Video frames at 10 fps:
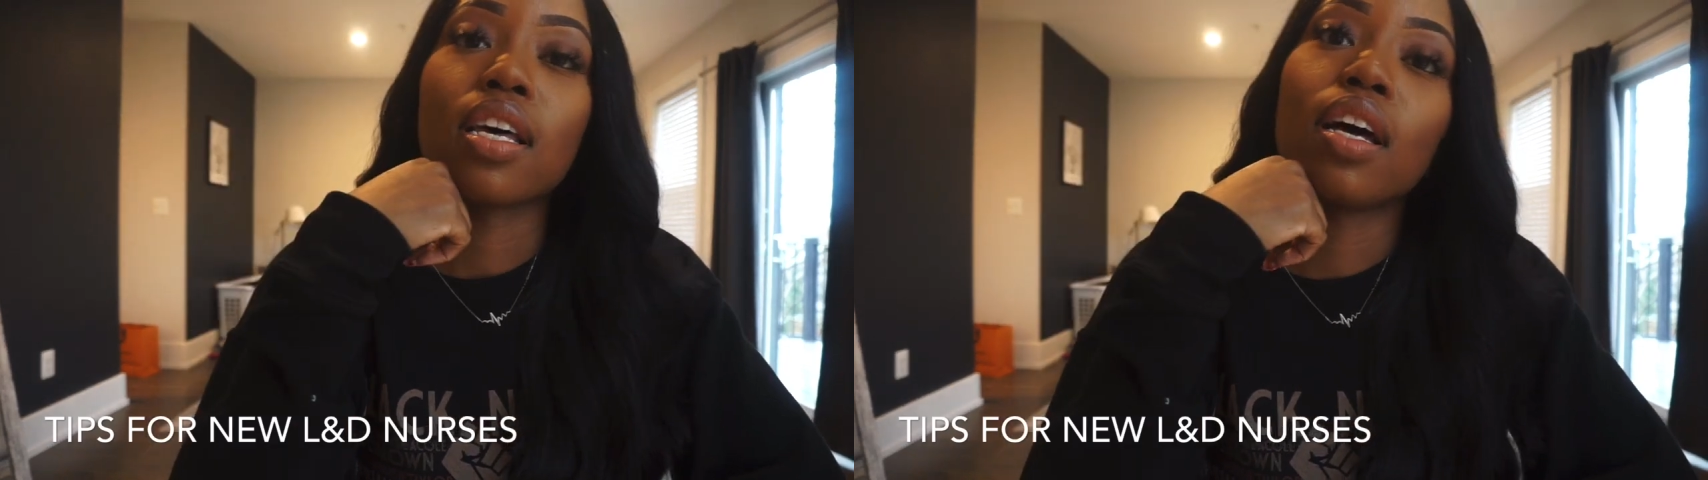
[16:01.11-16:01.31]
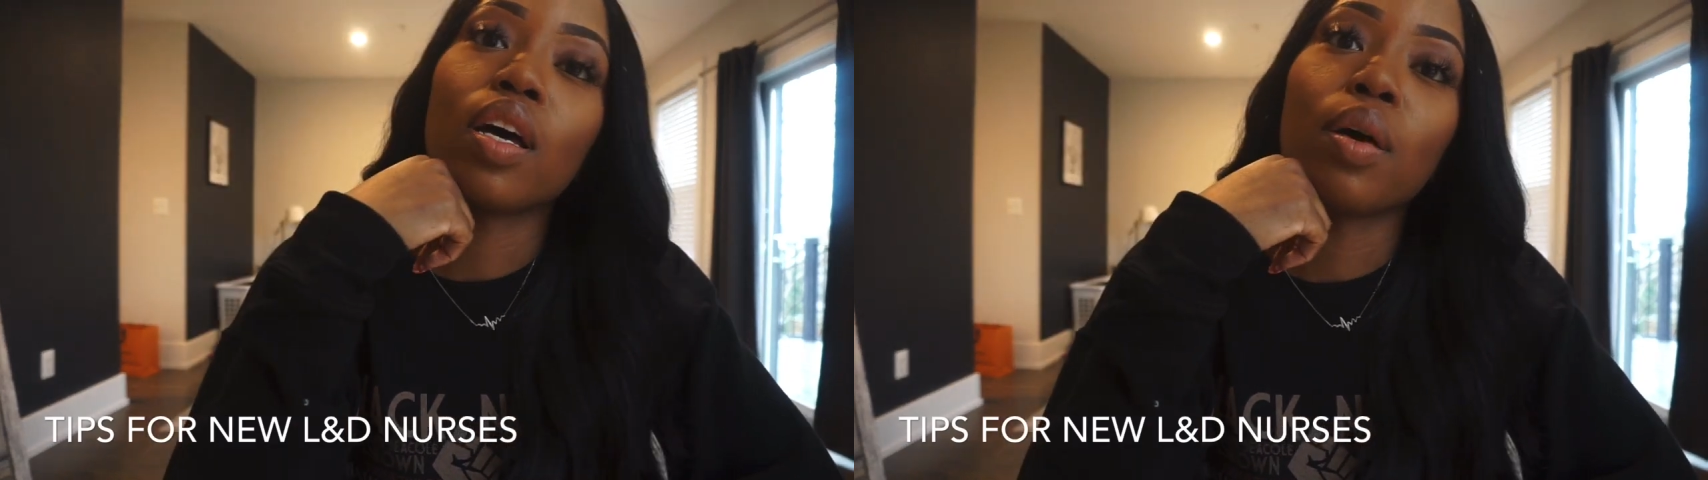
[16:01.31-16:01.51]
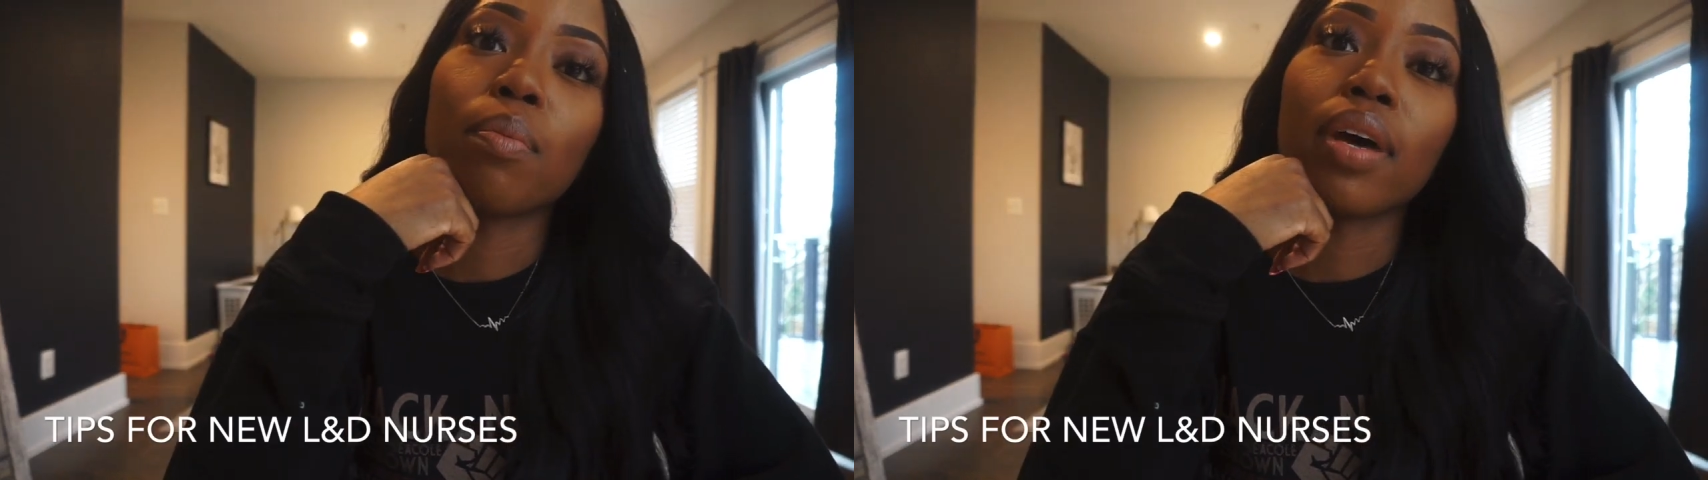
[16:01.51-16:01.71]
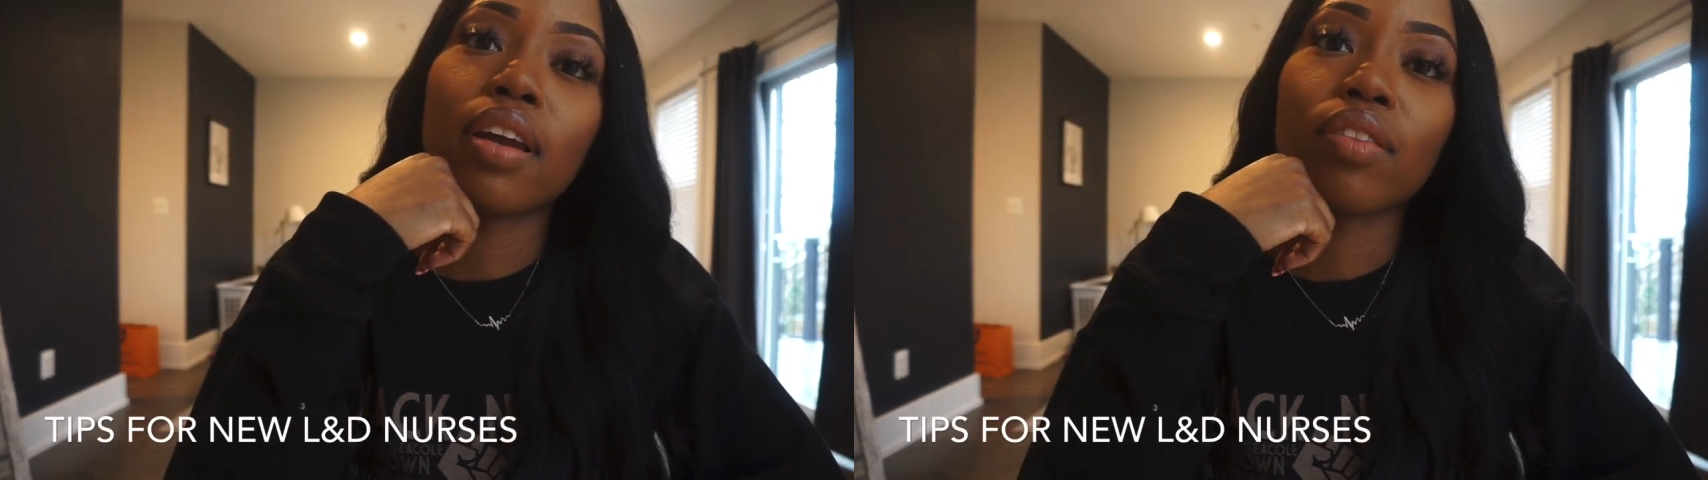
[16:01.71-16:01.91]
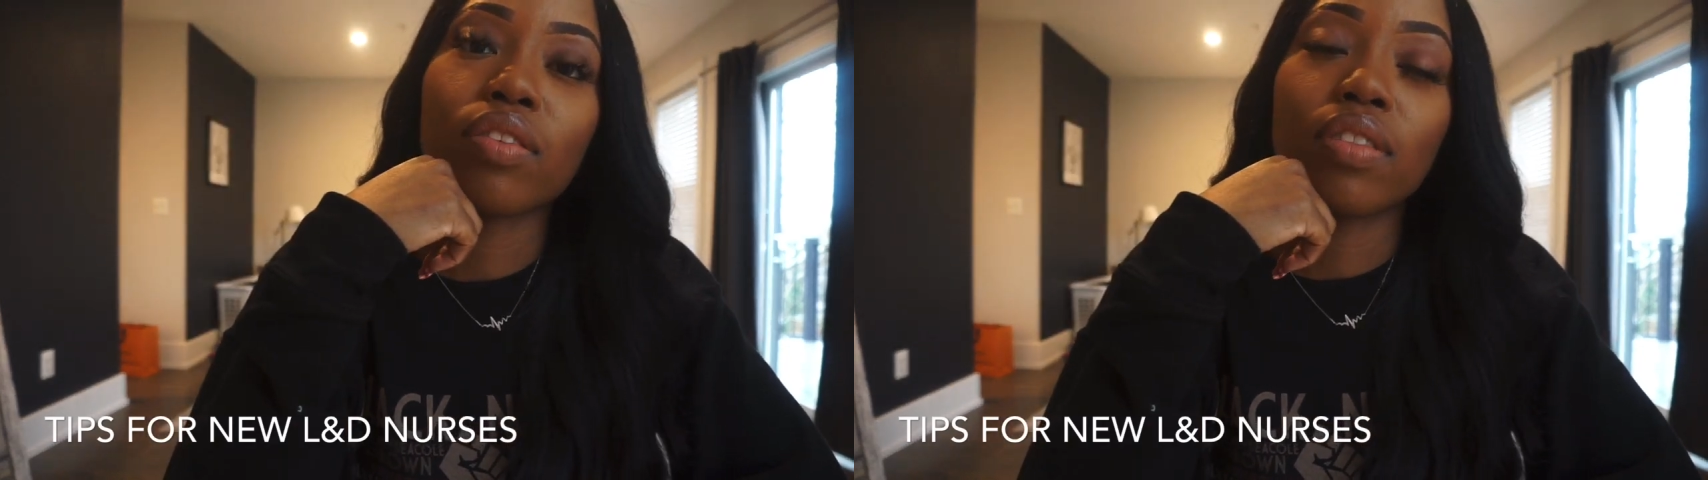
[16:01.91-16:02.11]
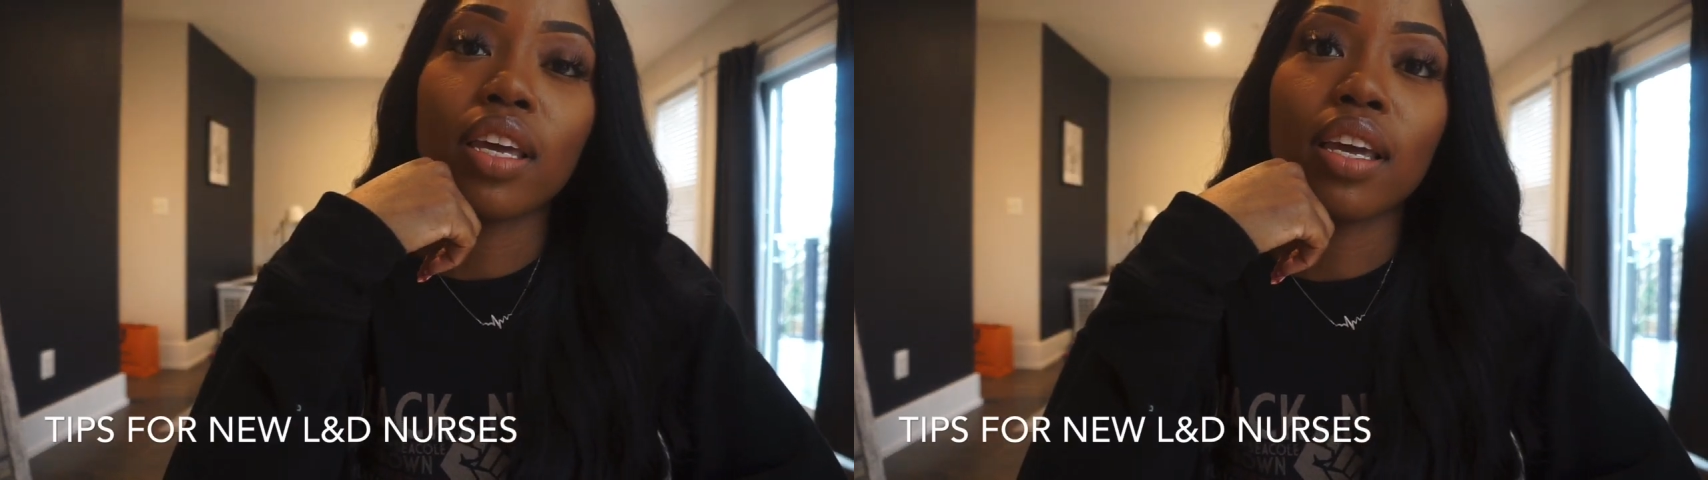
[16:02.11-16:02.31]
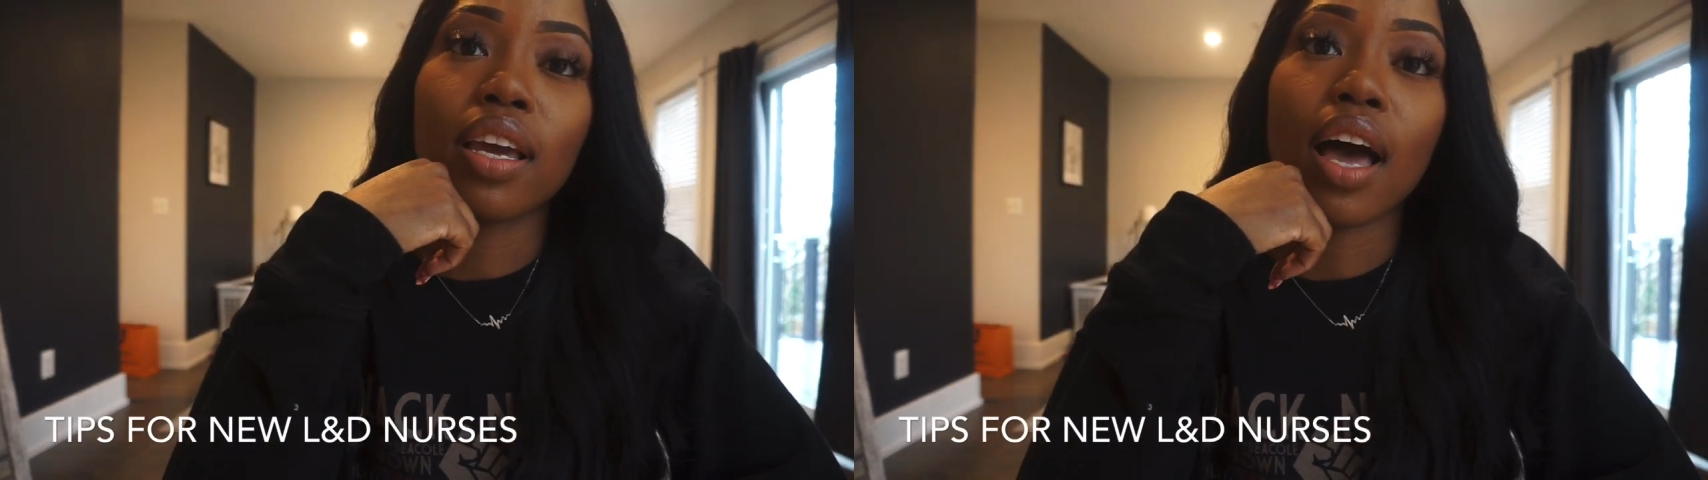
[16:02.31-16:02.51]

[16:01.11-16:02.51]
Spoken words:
Another thing